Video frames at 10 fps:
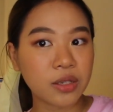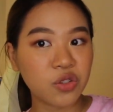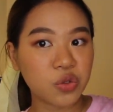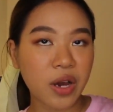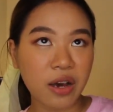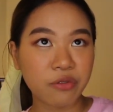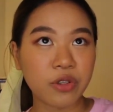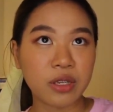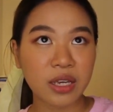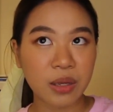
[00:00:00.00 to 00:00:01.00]
I do have
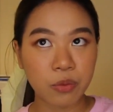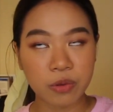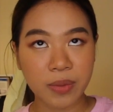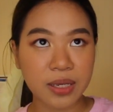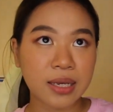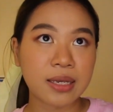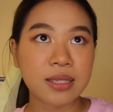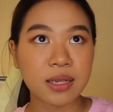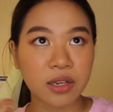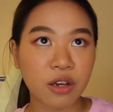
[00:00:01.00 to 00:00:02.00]
one that came with my case
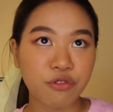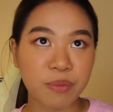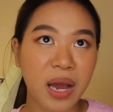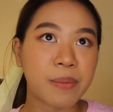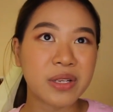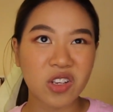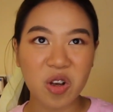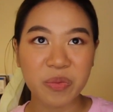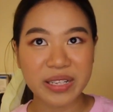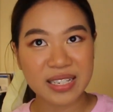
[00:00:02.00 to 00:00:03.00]
that I got from
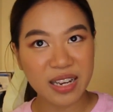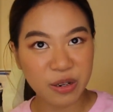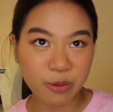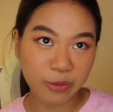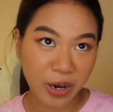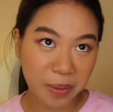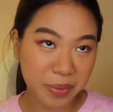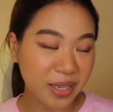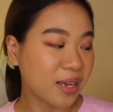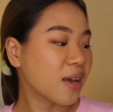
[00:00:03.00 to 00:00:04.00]
Amazon, but it's kind of crappy.